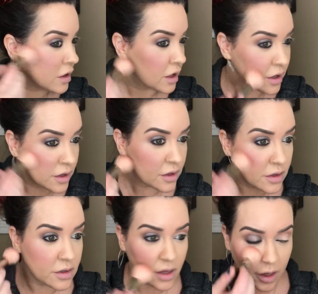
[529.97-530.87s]

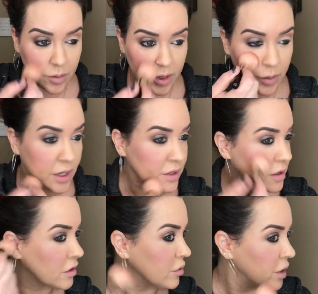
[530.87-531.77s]
because I'm gonna mix a
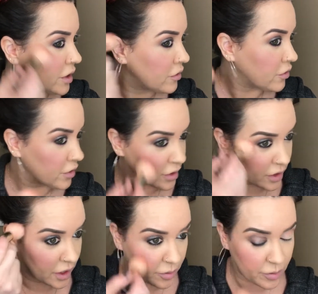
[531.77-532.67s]
little bit for the
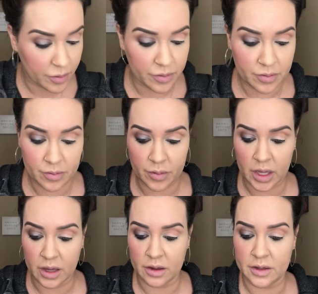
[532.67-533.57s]
lip,
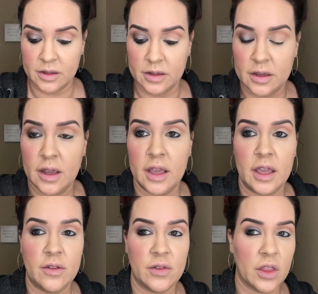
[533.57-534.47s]
because
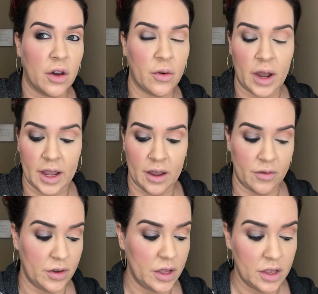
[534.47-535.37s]
even though I
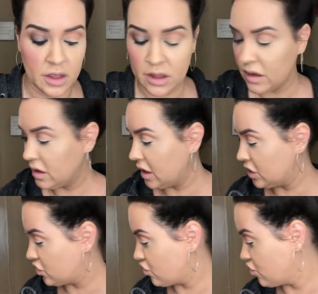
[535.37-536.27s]
have a
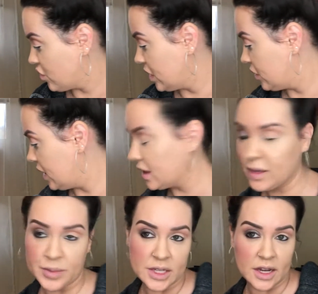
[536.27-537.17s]
trillion
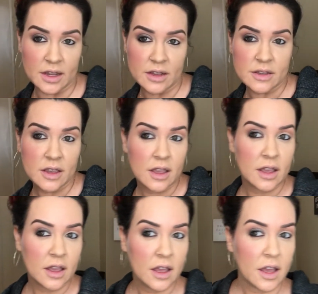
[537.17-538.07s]
lipsticks,
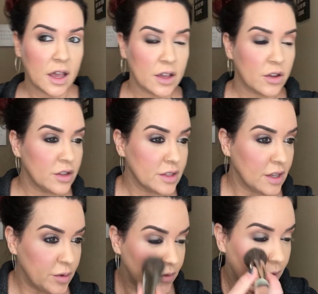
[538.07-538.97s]
I couldn't
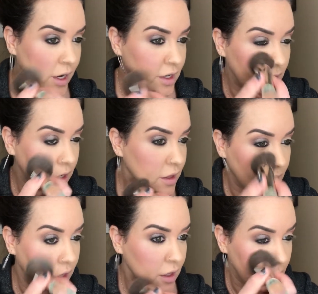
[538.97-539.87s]
seem to find
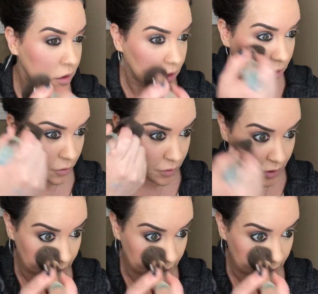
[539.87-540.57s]
anything that was